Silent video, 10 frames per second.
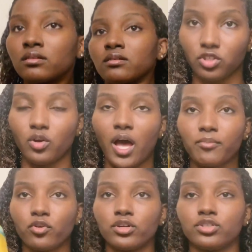Well,
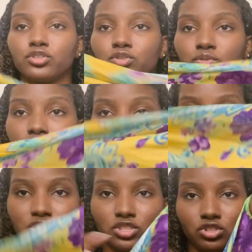I'm gonna use
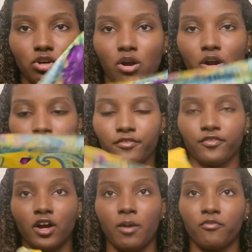this scarf
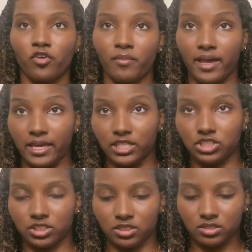for my
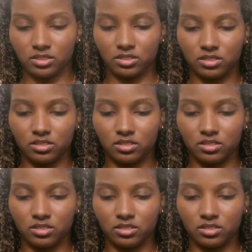edges.